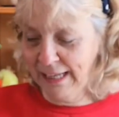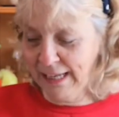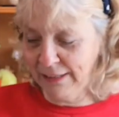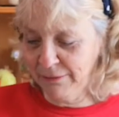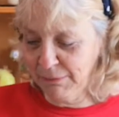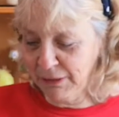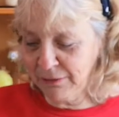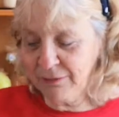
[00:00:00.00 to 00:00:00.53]

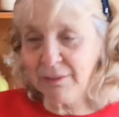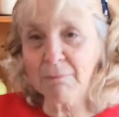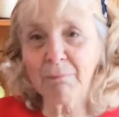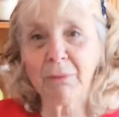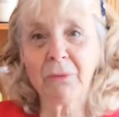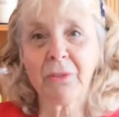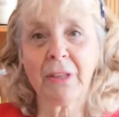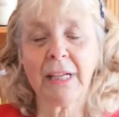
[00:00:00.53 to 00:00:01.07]
And the most
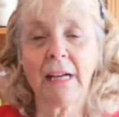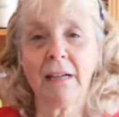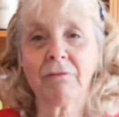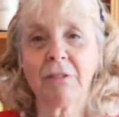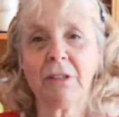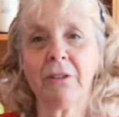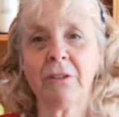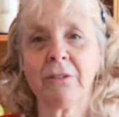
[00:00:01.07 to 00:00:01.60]
simple thing I've
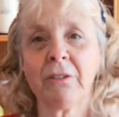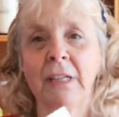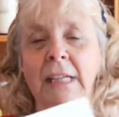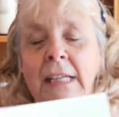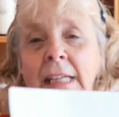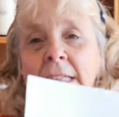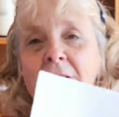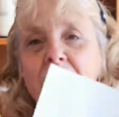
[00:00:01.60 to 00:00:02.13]
got
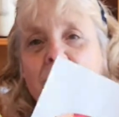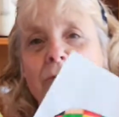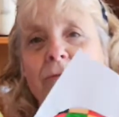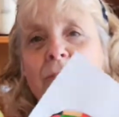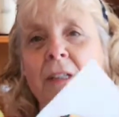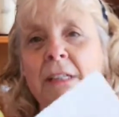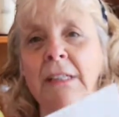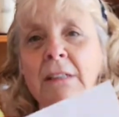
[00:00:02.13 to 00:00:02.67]
is, you'll
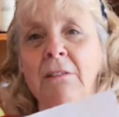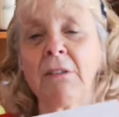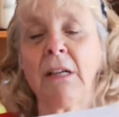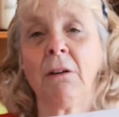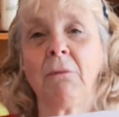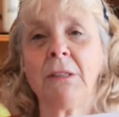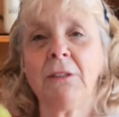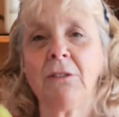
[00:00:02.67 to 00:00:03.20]
find
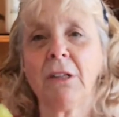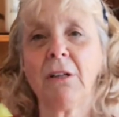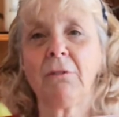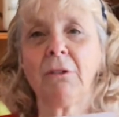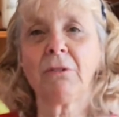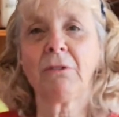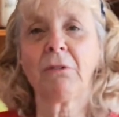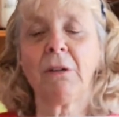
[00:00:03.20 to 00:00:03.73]
when you
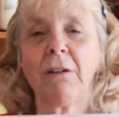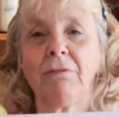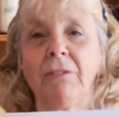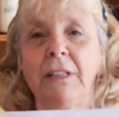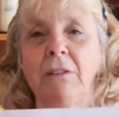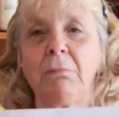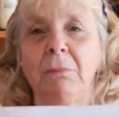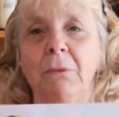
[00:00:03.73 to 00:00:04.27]
go onto our
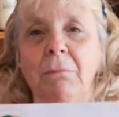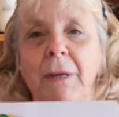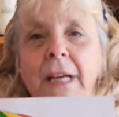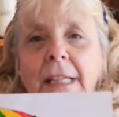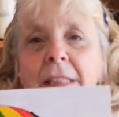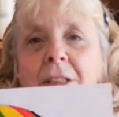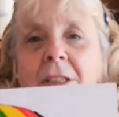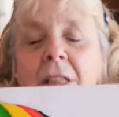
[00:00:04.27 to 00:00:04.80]
Facebook
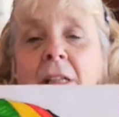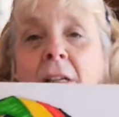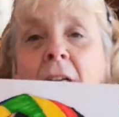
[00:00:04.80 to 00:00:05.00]
page,